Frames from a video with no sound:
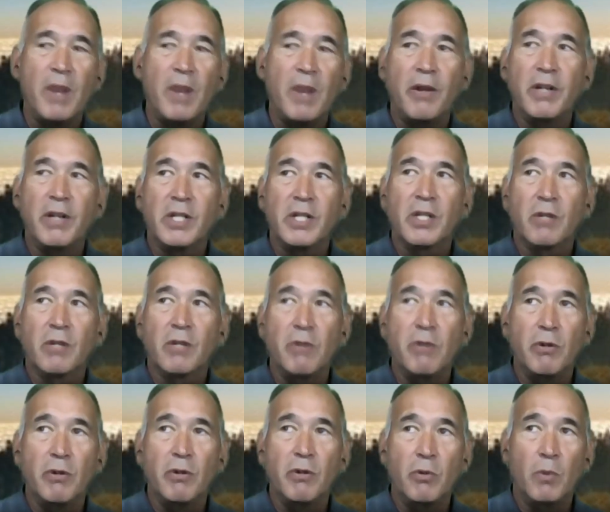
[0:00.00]
it's
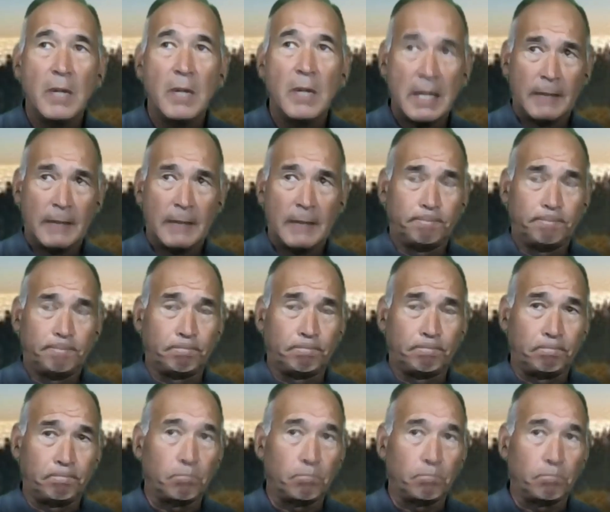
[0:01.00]
through
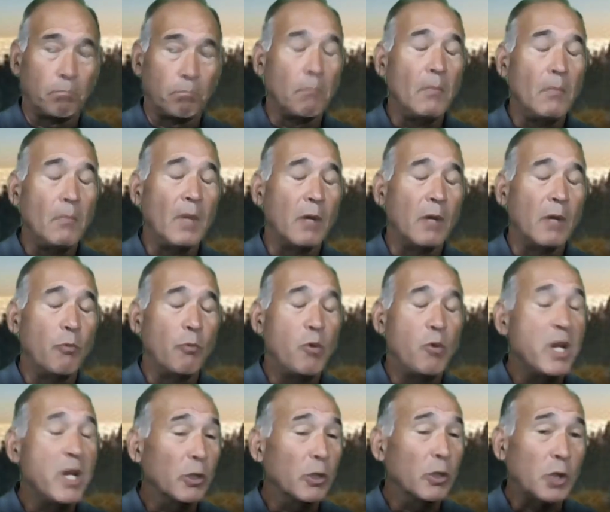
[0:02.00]

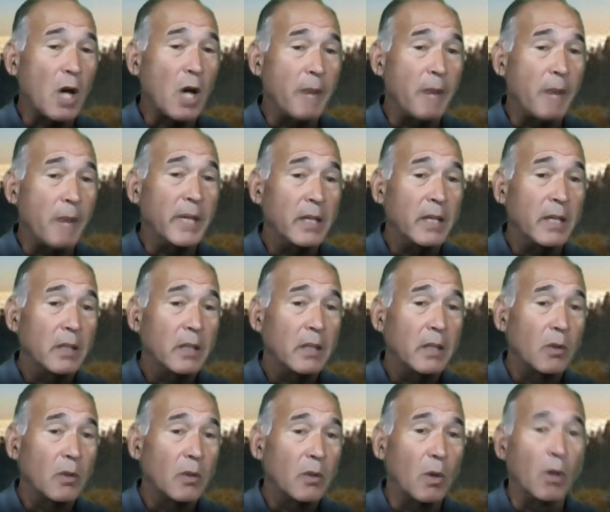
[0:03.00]
real trauma
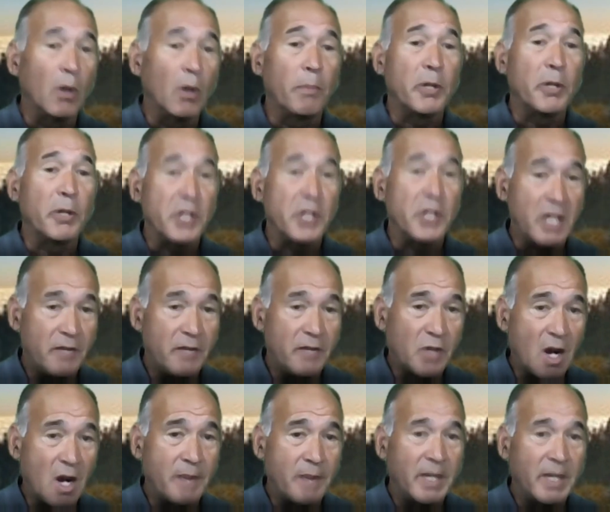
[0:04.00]
or perceived
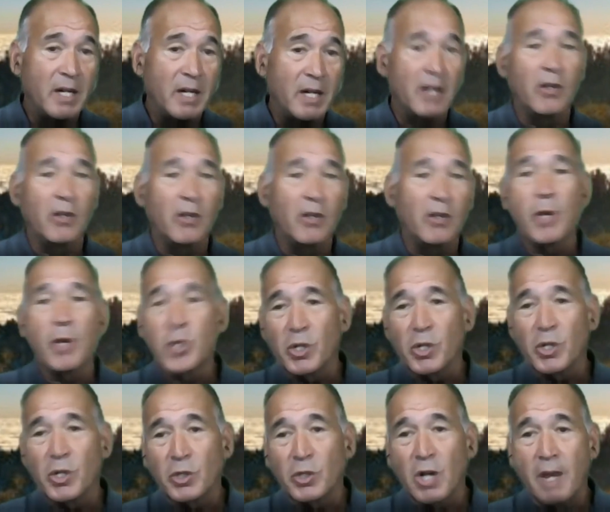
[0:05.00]
trauma or emotional
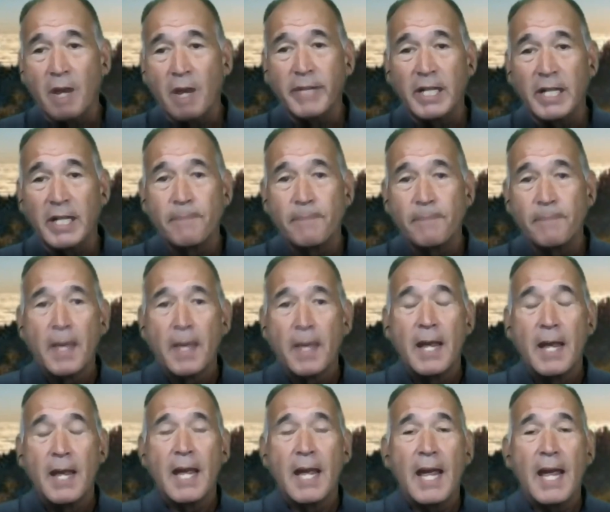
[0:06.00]
trauma.
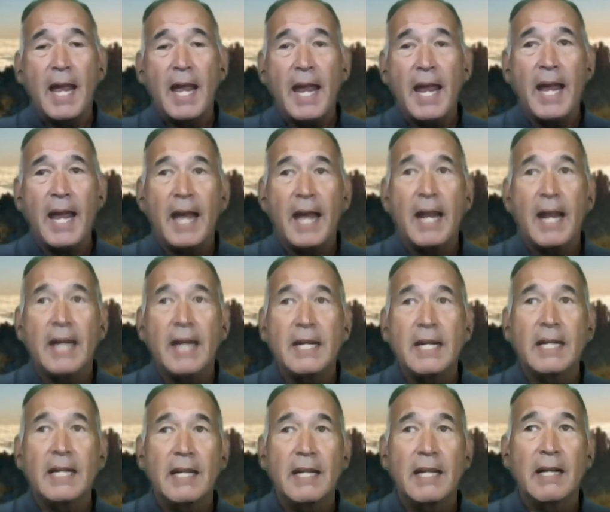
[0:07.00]
And
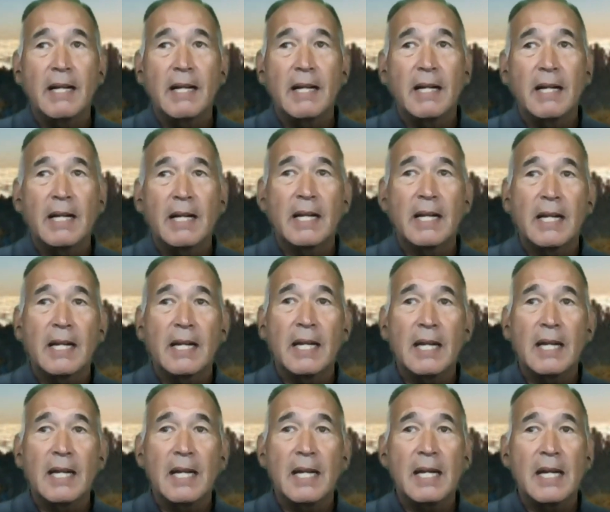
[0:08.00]

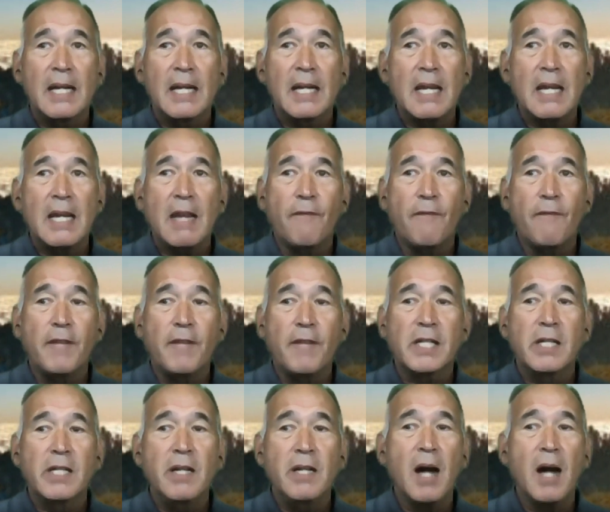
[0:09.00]
if it's
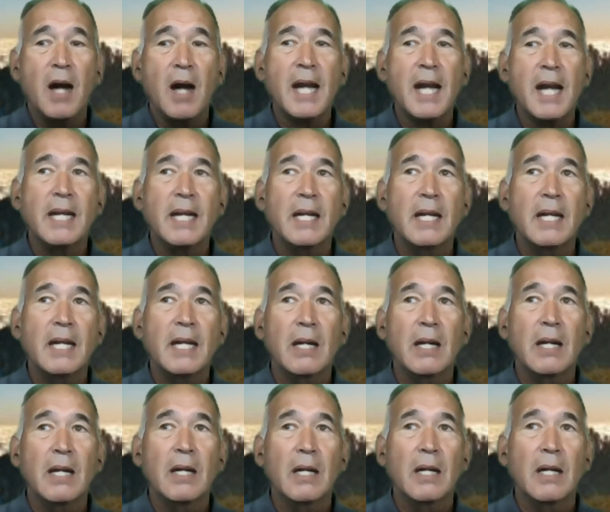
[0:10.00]
not
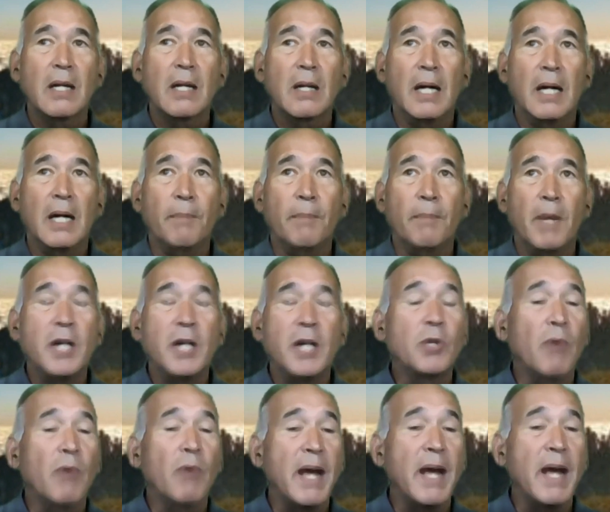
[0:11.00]

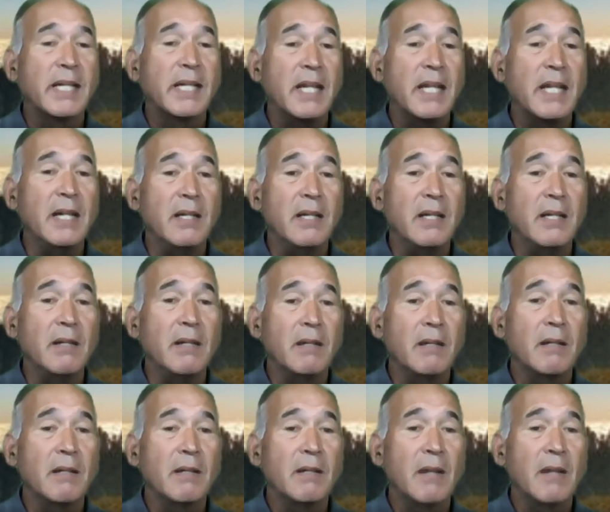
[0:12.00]
addressed and
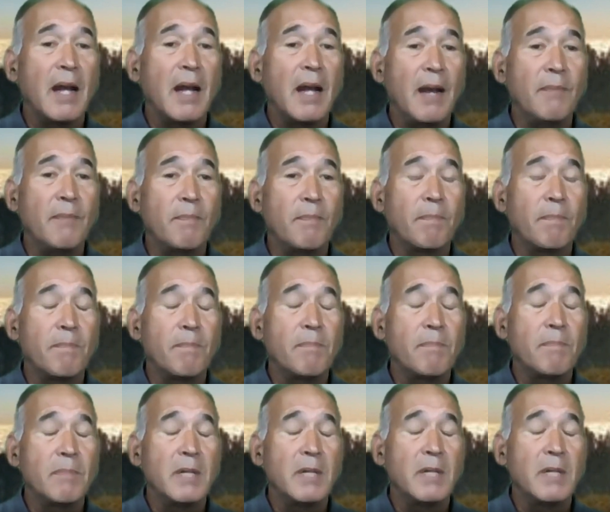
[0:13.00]
and
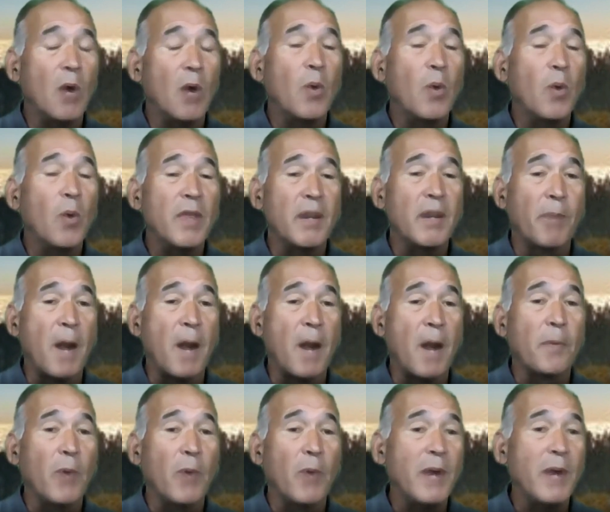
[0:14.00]
dealt with in a proper
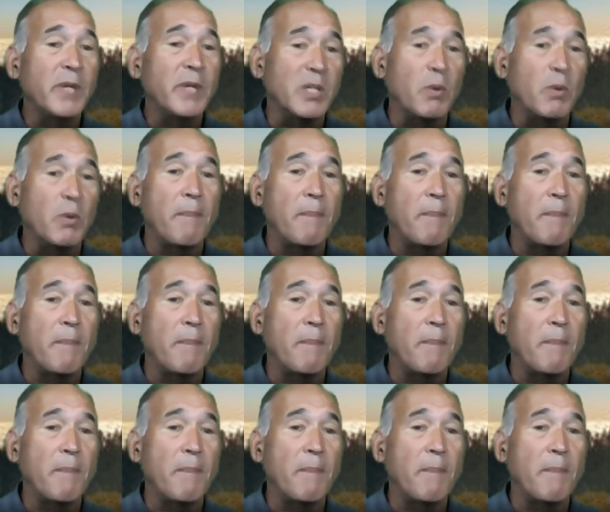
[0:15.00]
way, which is what